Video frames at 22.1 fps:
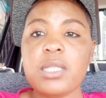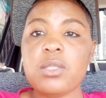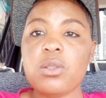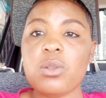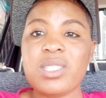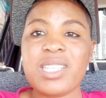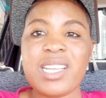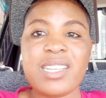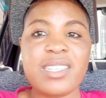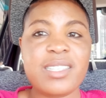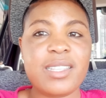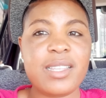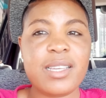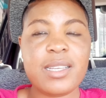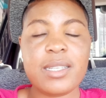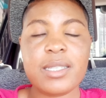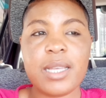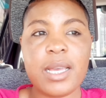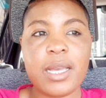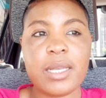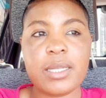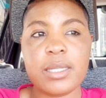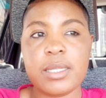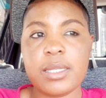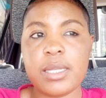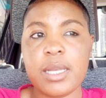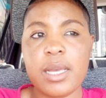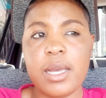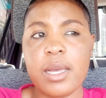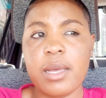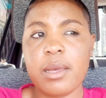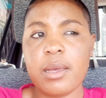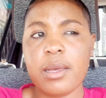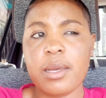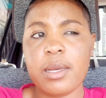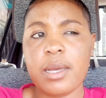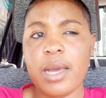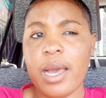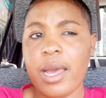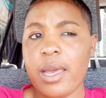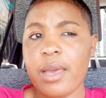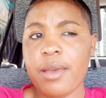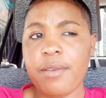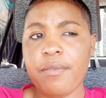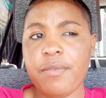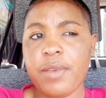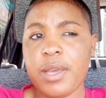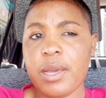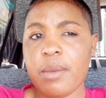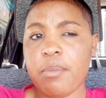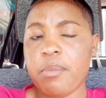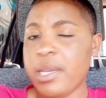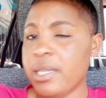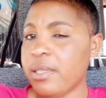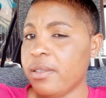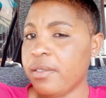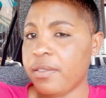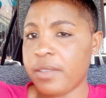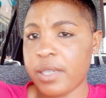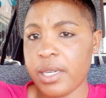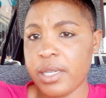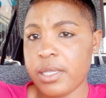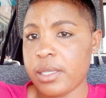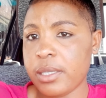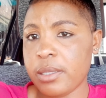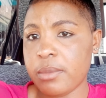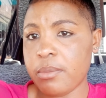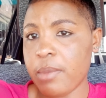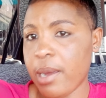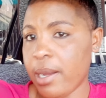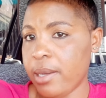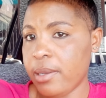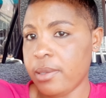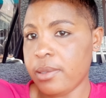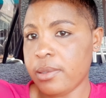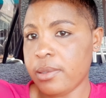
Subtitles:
such things as a guy having a best friend, man.